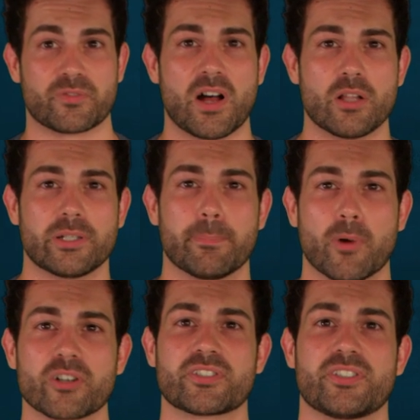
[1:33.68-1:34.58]
was following
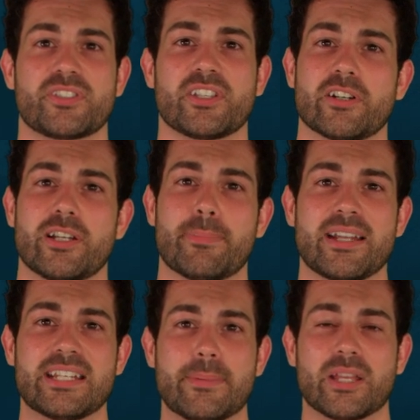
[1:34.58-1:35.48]
Marx's theory
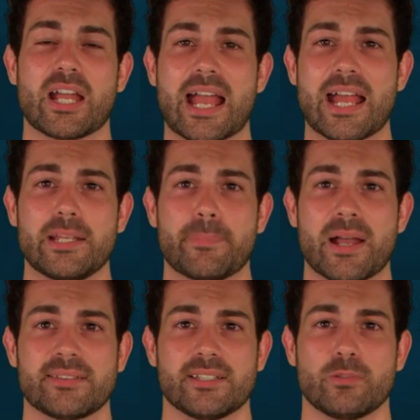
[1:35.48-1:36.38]
by naming any
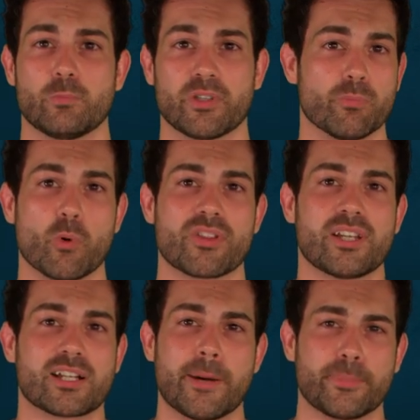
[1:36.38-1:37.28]
peasant with more
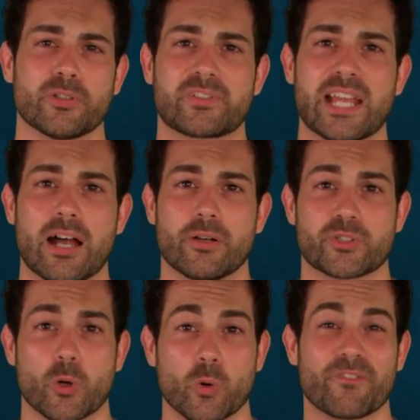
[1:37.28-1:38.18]
than a couple of
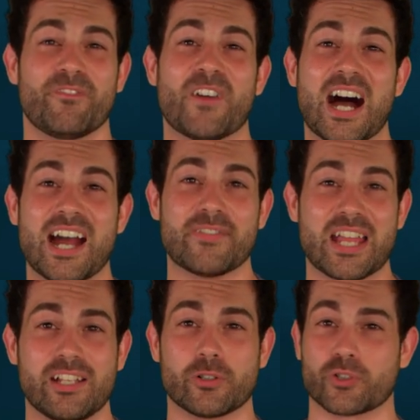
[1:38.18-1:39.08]
cows or five
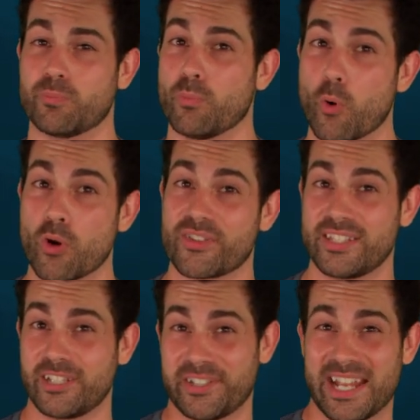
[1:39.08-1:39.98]
acres more
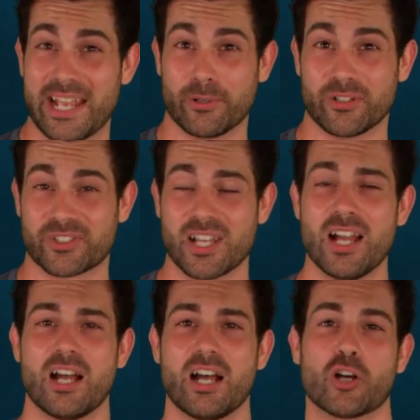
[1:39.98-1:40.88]
than their neighbors
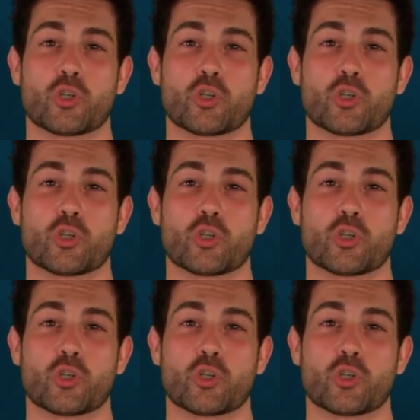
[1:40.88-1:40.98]
a